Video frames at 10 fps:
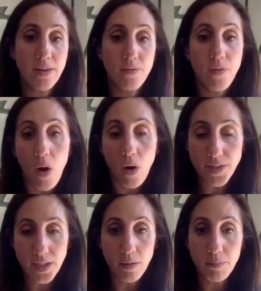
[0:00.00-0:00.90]

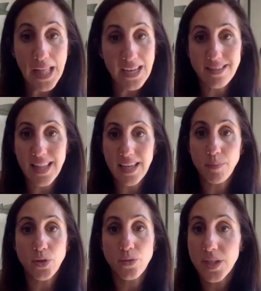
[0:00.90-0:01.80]
involved and complex,
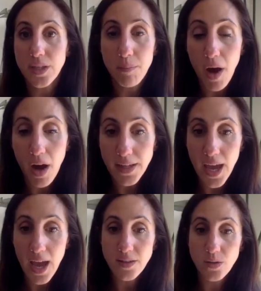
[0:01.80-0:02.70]
like producing a
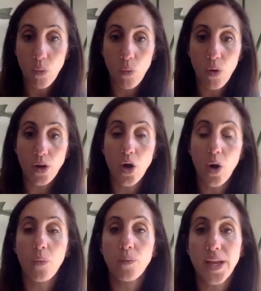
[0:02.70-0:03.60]
podcast
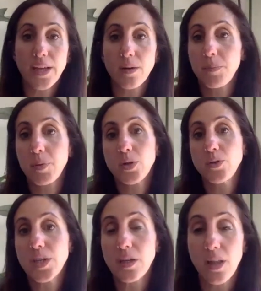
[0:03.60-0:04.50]
or
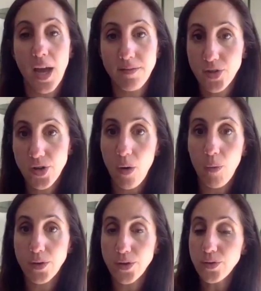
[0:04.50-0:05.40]
producing a live
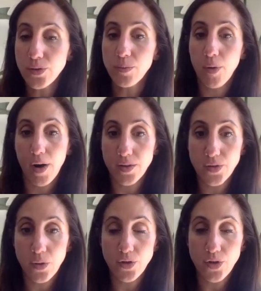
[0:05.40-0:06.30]
show on YouTube or
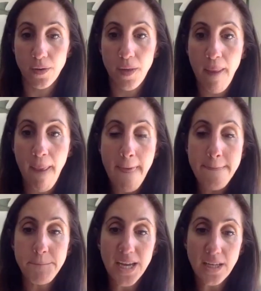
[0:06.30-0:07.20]
on social.
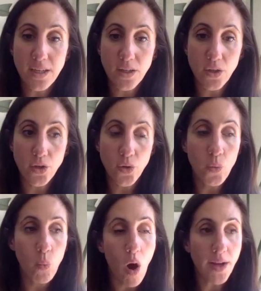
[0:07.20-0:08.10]
But
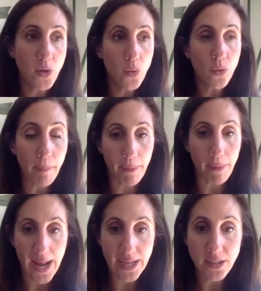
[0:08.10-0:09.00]
you want your
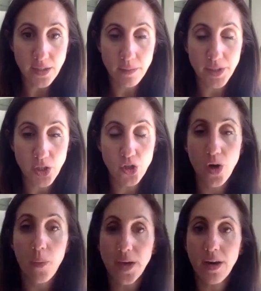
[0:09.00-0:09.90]
brand to be
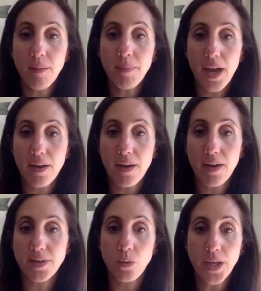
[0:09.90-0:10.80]
showing up
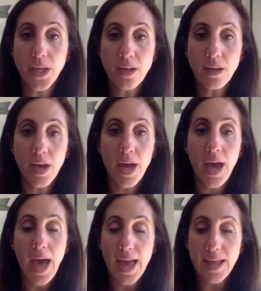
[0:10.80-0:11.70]
every single week,
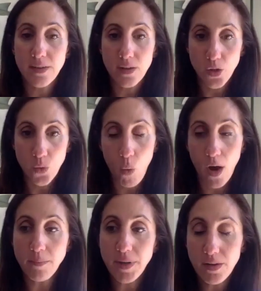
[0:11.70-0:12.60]
and
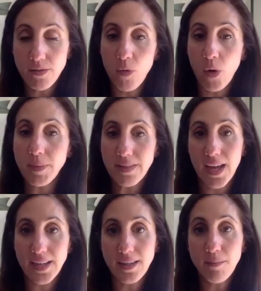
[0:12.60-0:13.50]
you want to be
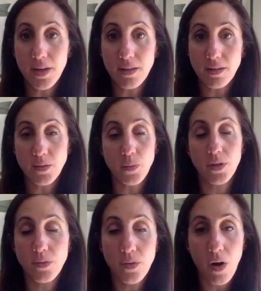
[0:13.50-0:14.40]
informing that email list
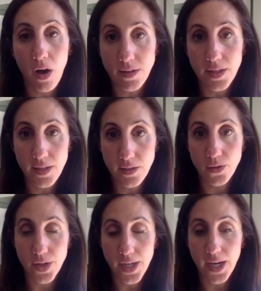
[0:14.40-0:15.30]
when the new content
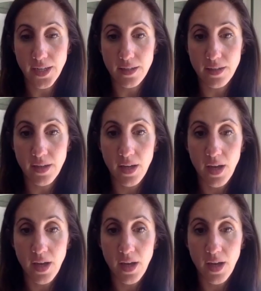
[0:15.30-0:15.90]
is created.